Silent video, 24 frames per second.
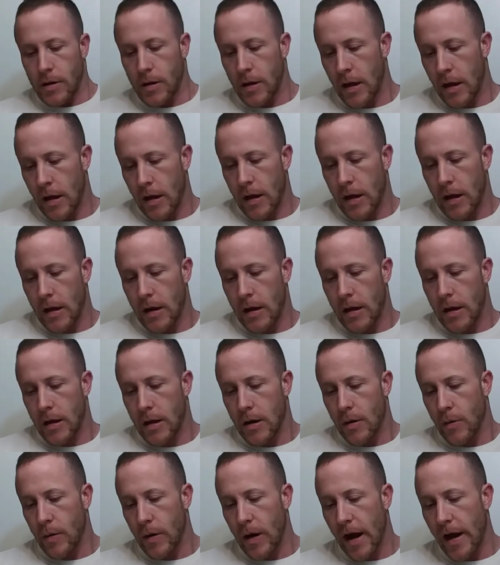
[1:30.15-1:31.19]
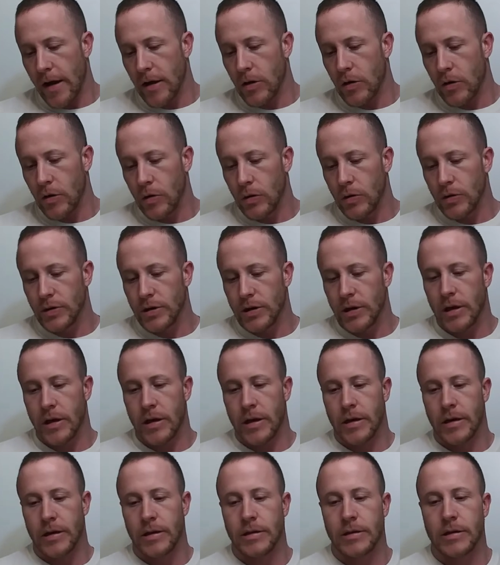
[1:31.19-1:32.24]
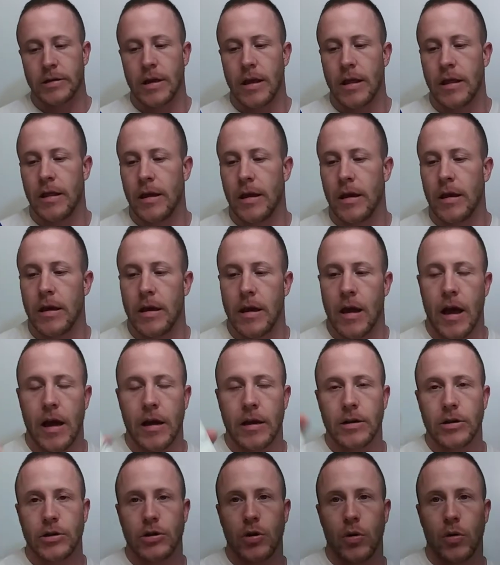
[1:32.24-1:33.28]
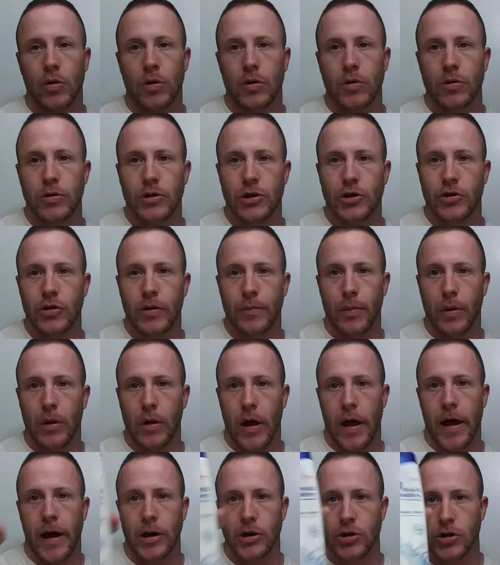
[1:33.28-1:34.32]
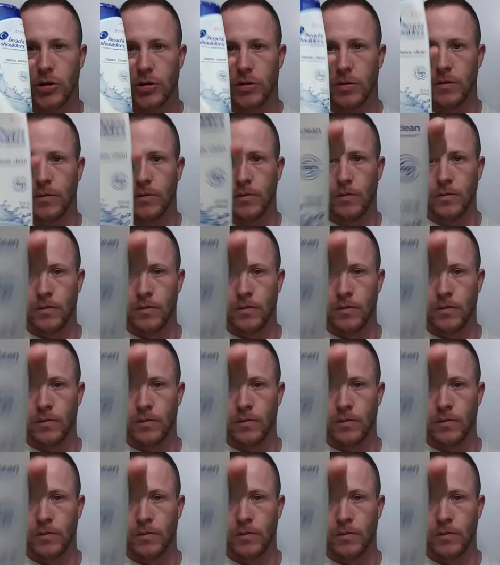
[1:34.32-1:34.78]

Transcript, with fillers: And what I use is the Head and Shoulders Triple Action.